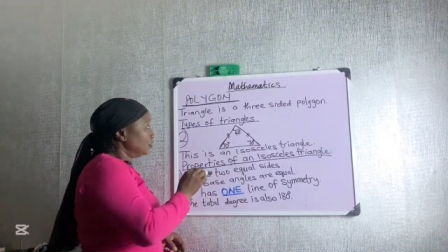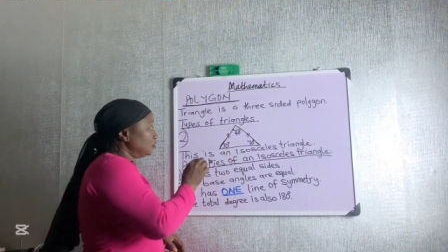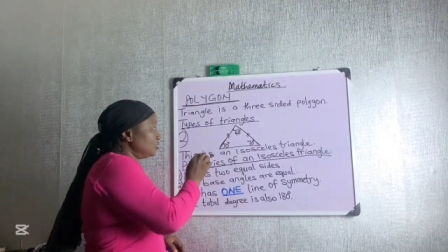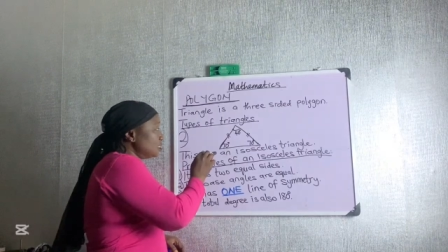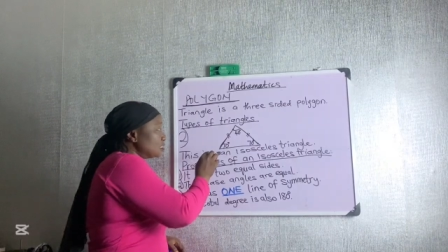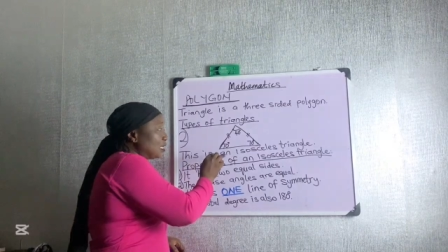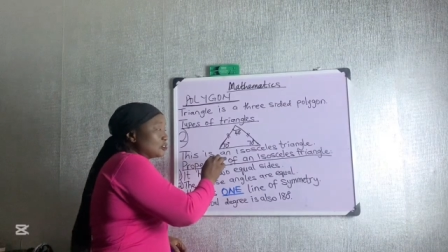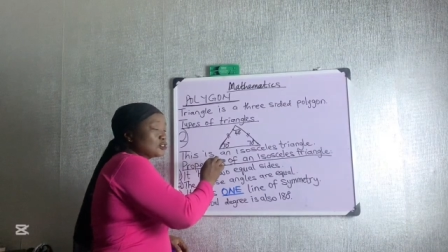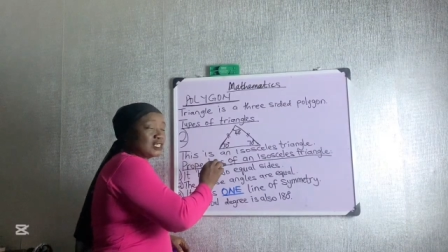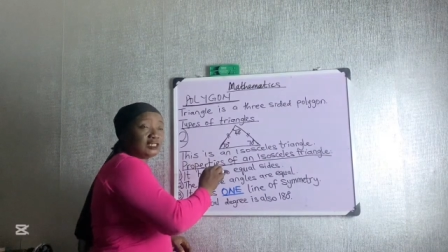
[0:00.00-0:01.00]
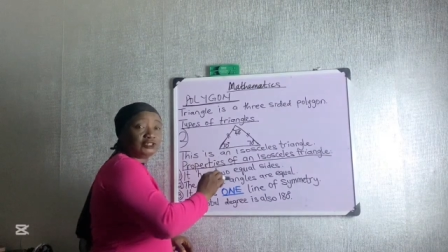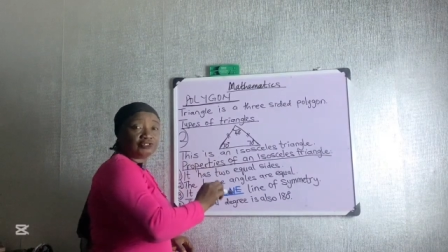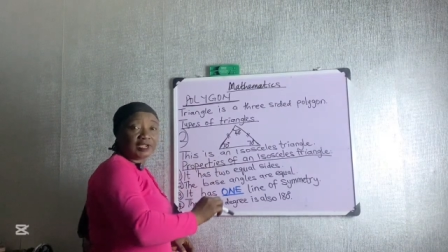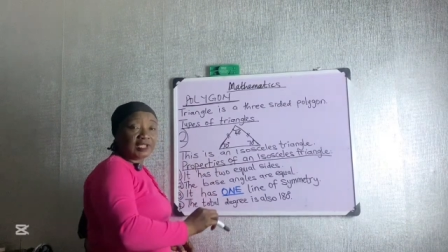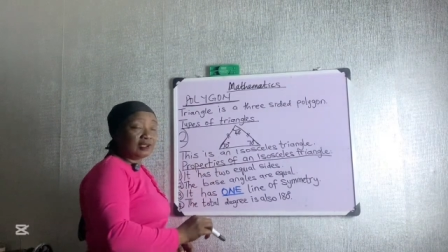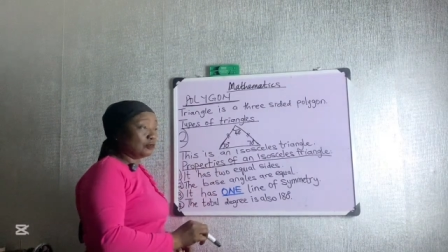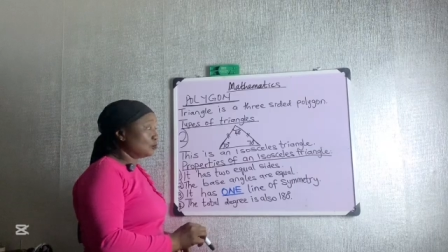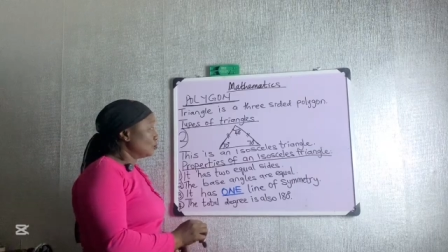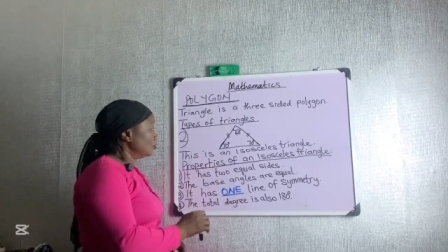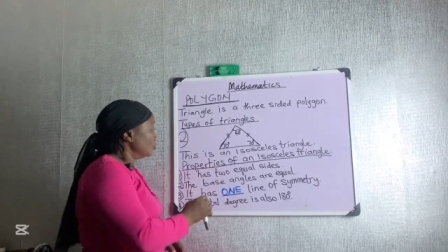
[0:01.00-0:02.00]
This isosceles
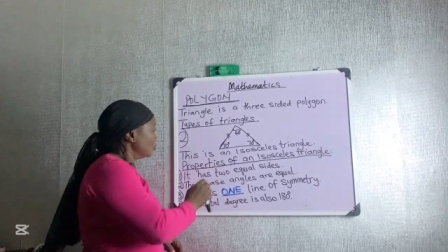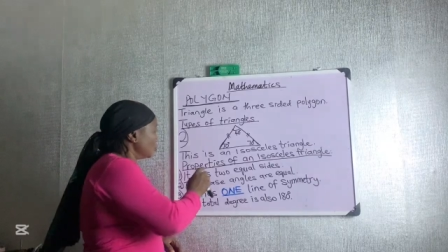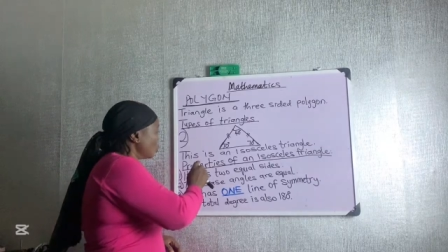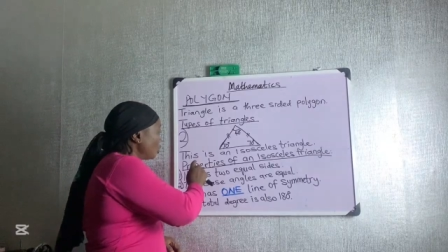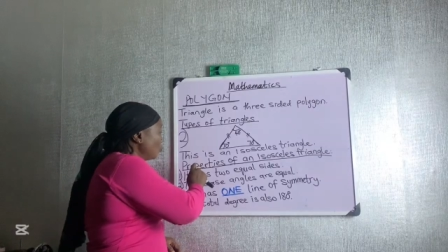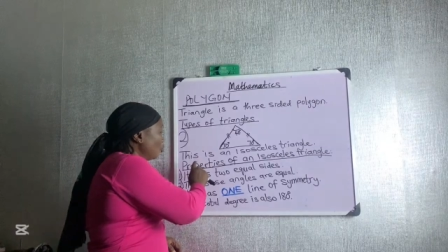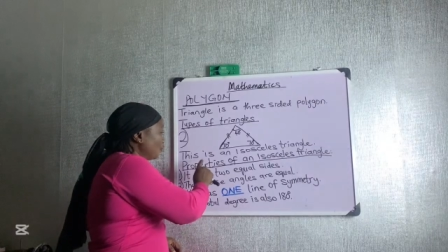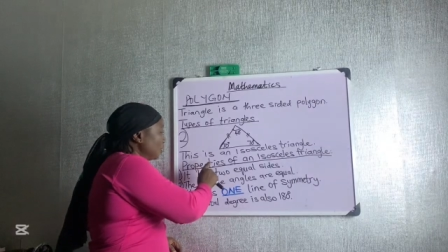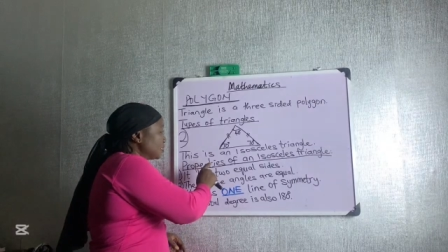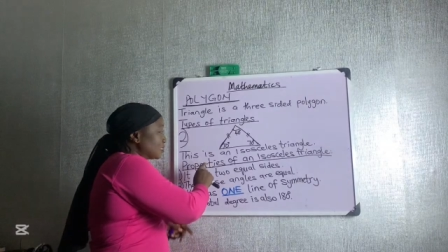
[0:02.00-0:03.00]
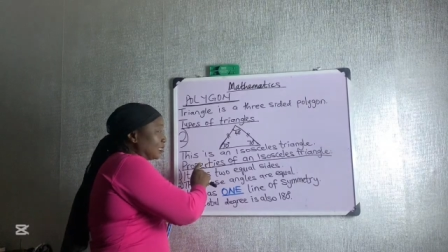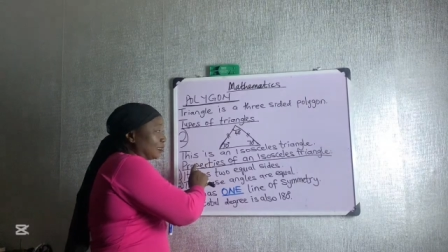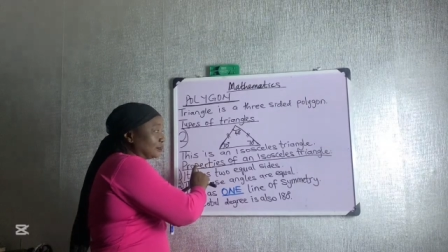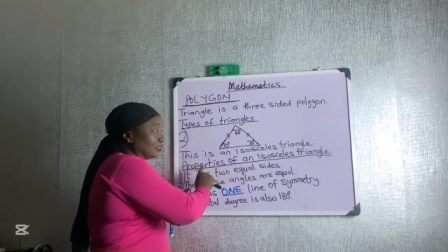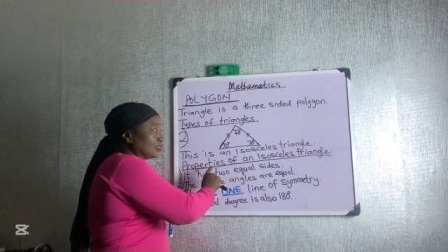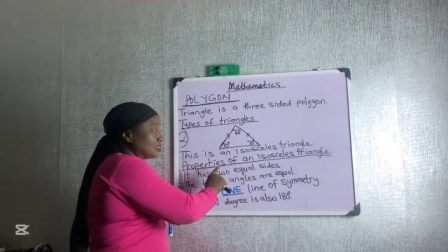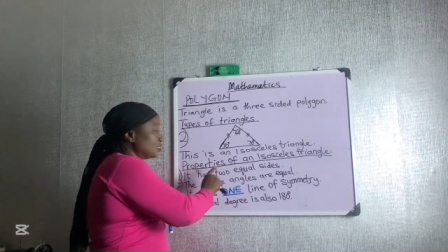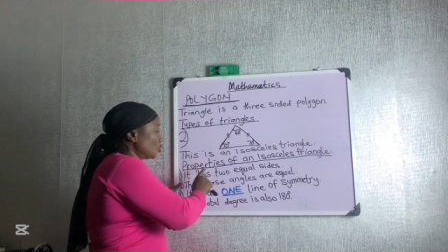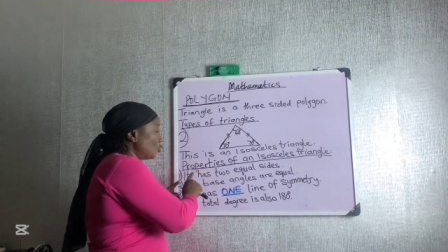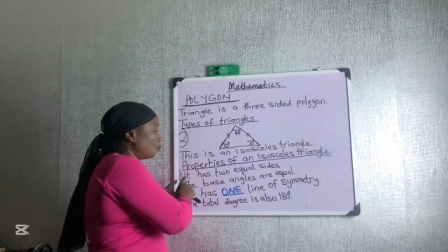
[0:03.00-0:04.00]
triangle, some of its
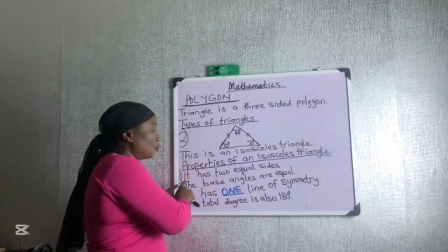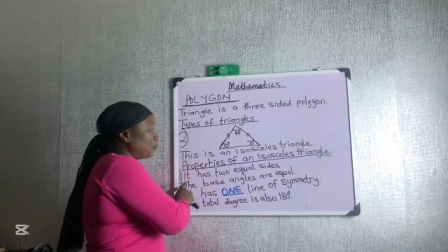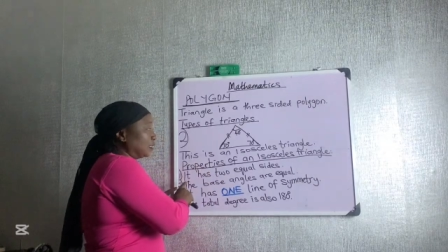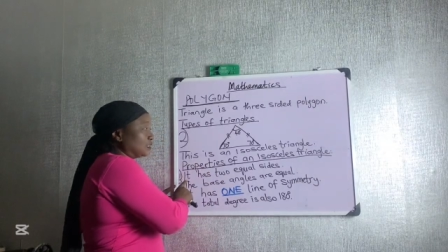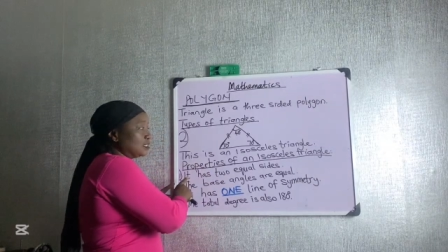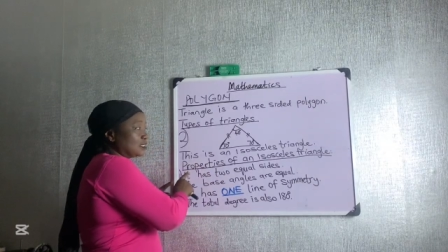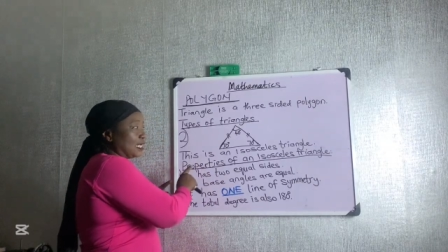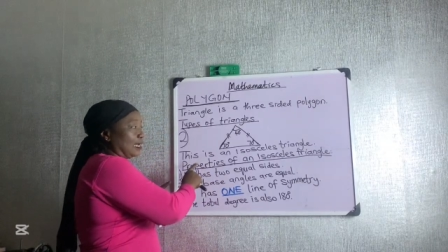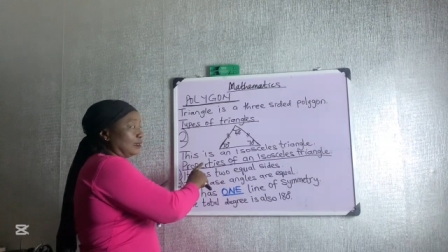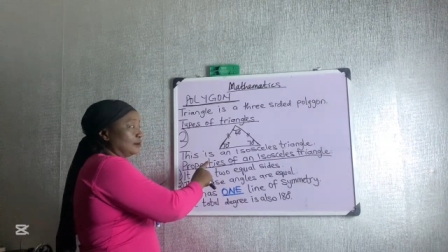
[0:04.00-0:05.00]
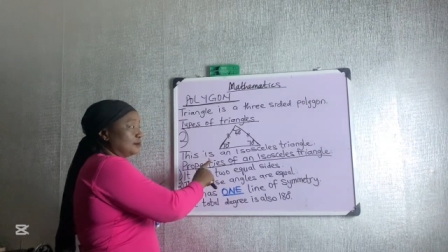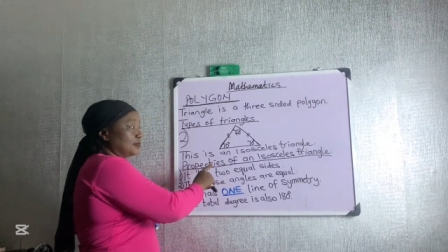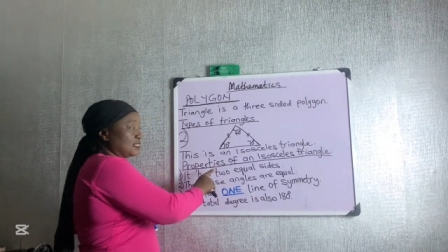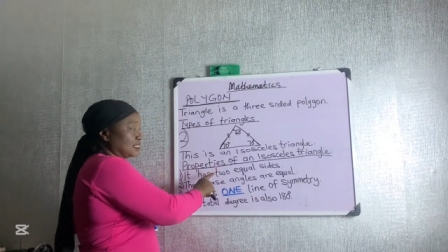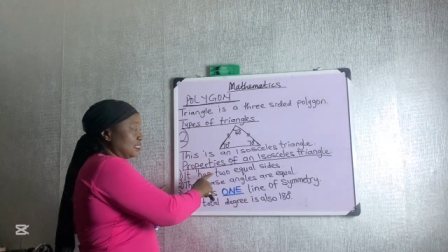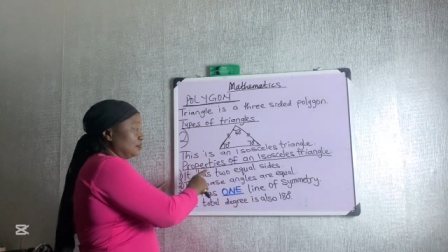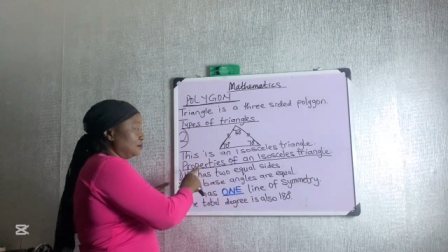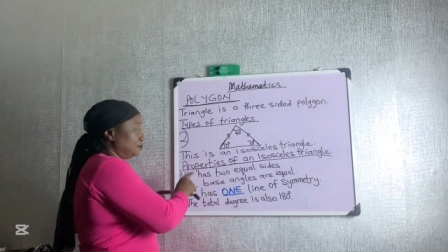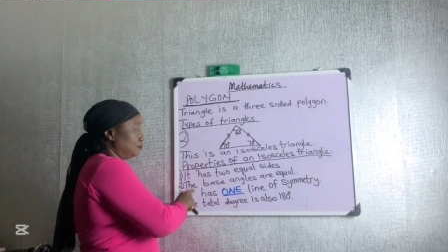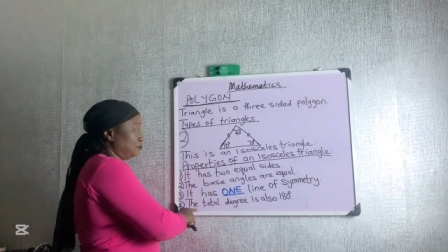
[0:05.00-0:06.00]
characteristics or properties are written
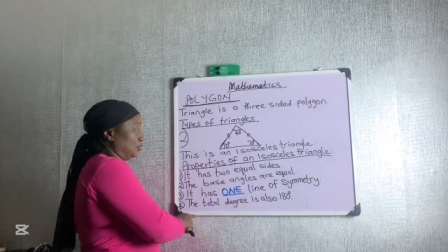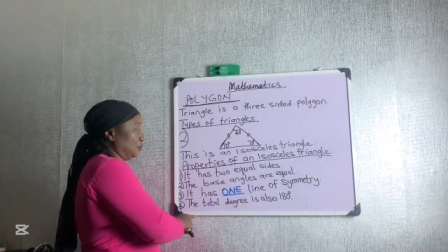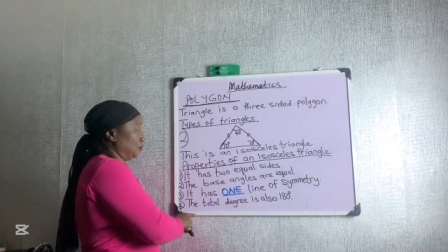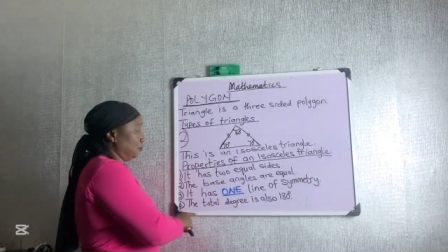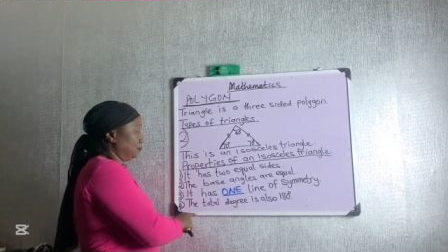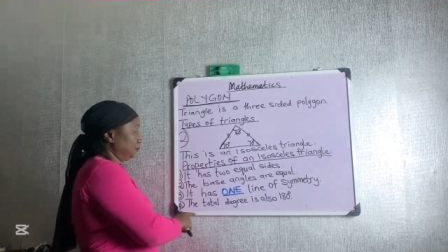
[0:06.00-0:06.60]
below.